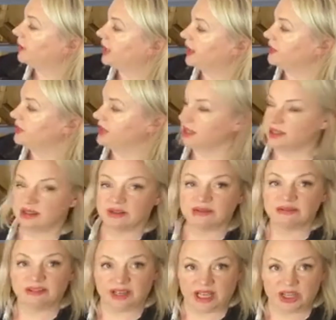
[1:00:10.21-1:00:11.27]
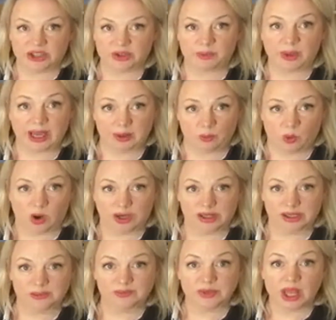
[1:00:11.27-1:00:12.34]
get this finished
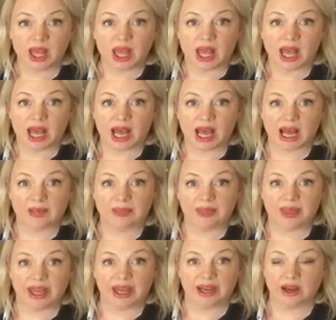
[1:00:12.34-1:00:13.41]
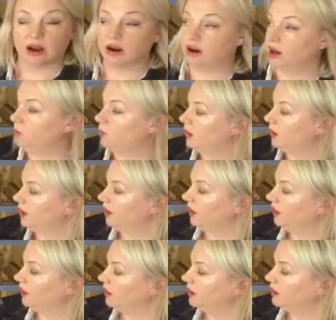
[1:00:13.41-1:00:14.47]
paint-wise, and then I
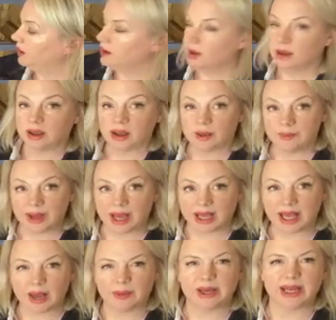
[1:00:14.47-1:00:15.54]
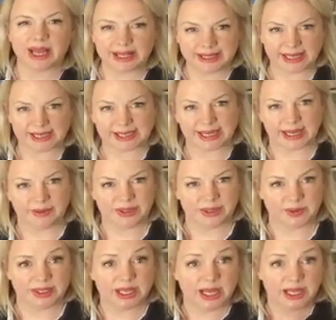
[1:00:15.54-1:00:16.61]
will come back. How about next Saturday we
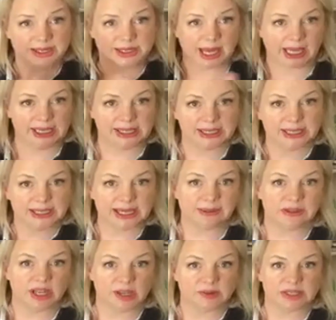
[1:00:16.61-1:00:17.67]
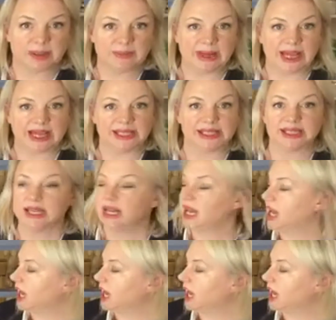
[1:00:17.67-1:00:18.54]
do a date, same time, same place.